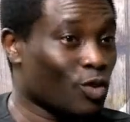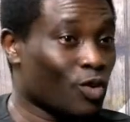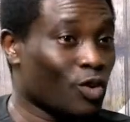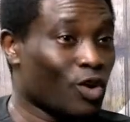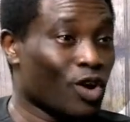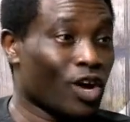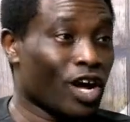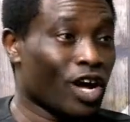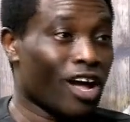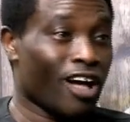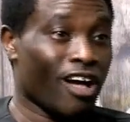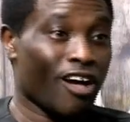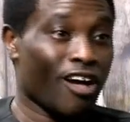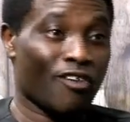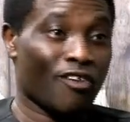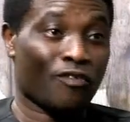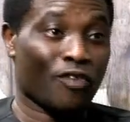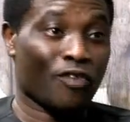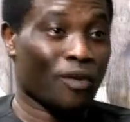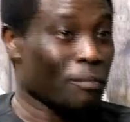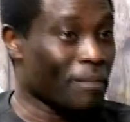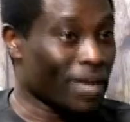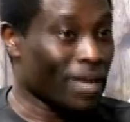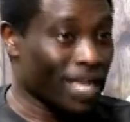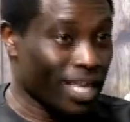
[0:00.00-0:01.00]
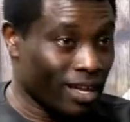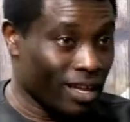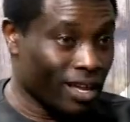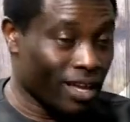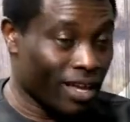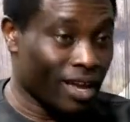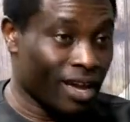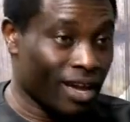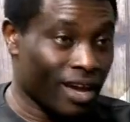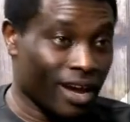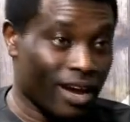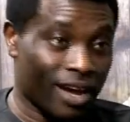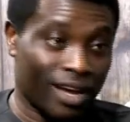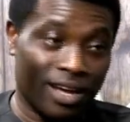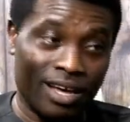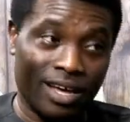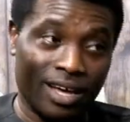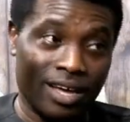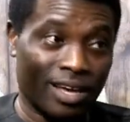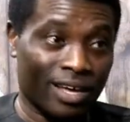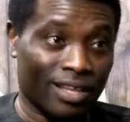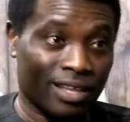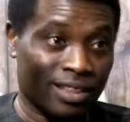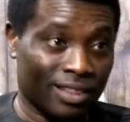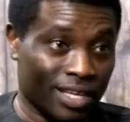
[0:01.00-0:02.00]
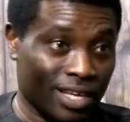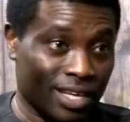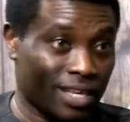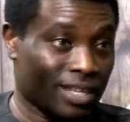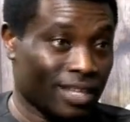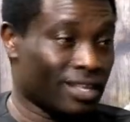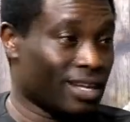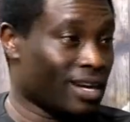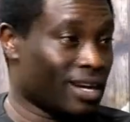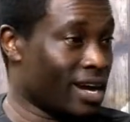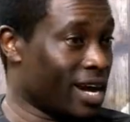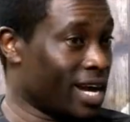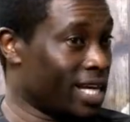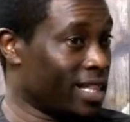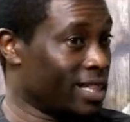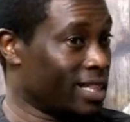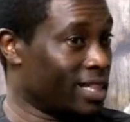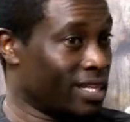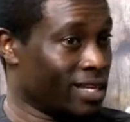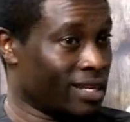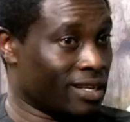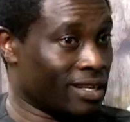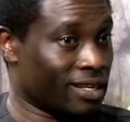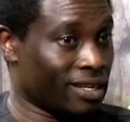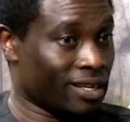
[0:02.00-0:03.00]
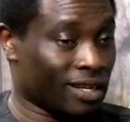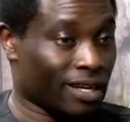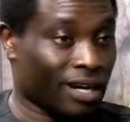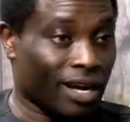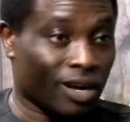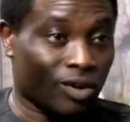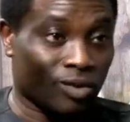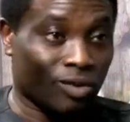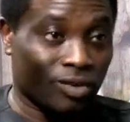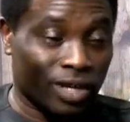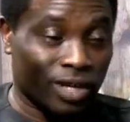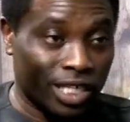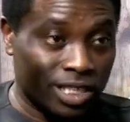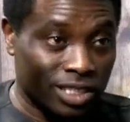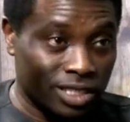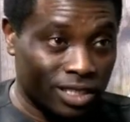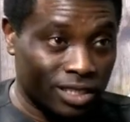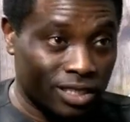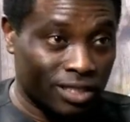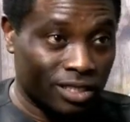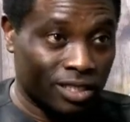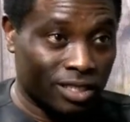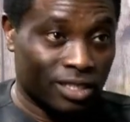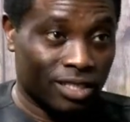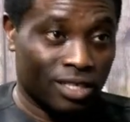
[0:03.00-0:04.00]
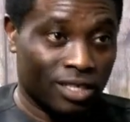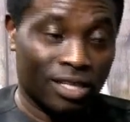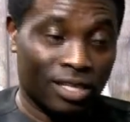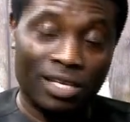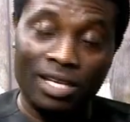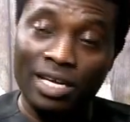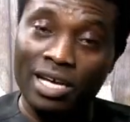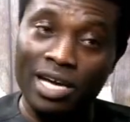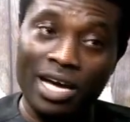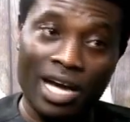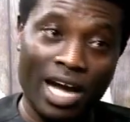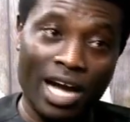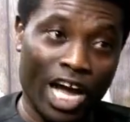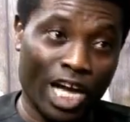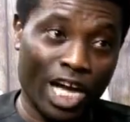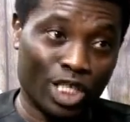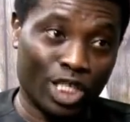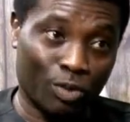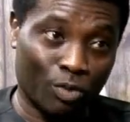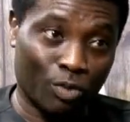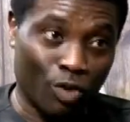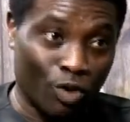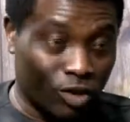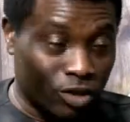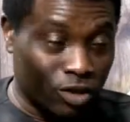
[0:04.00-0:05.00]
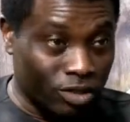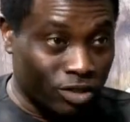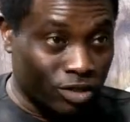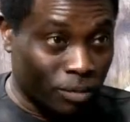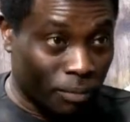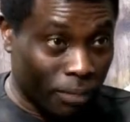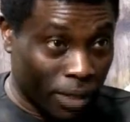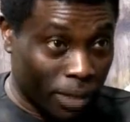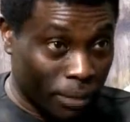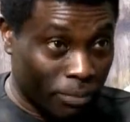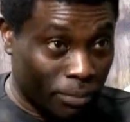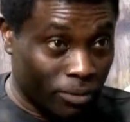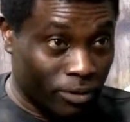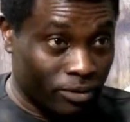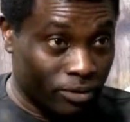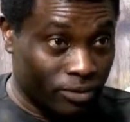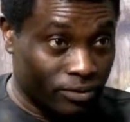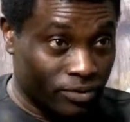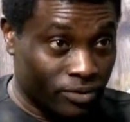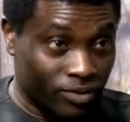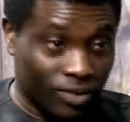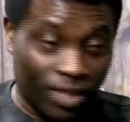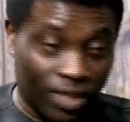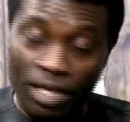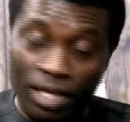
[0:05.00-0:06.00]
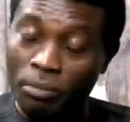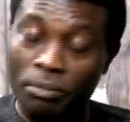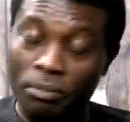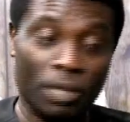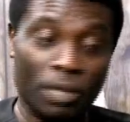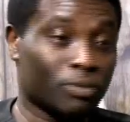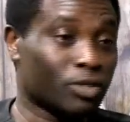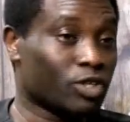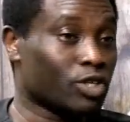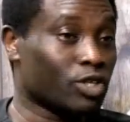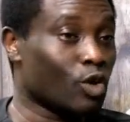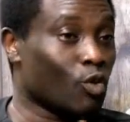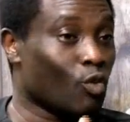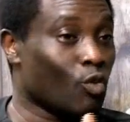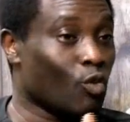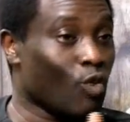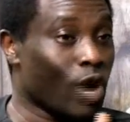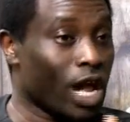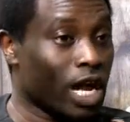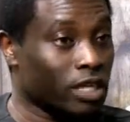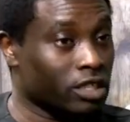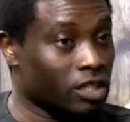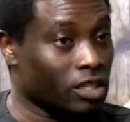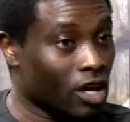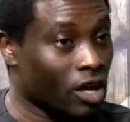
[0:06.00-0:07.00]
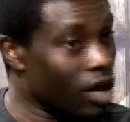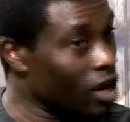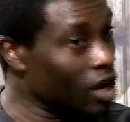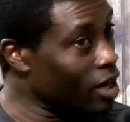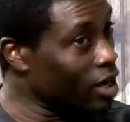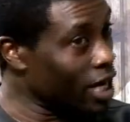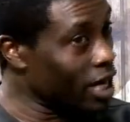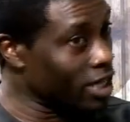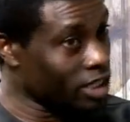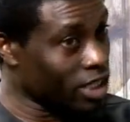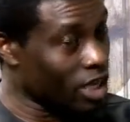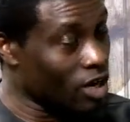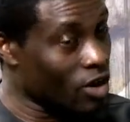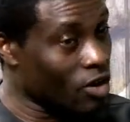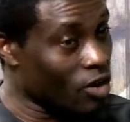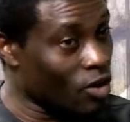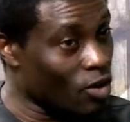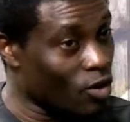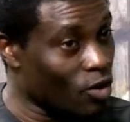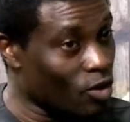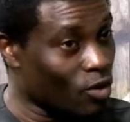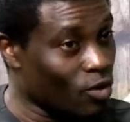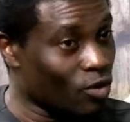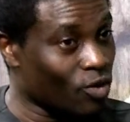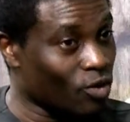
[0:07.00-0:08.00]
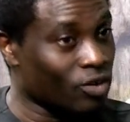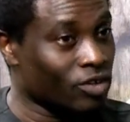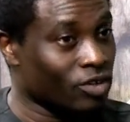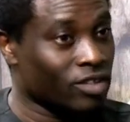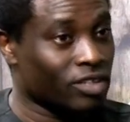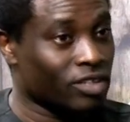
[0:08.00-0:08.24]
So for me, indeed, I did the calculation. I spoke to people. People say, "Well done, let's go."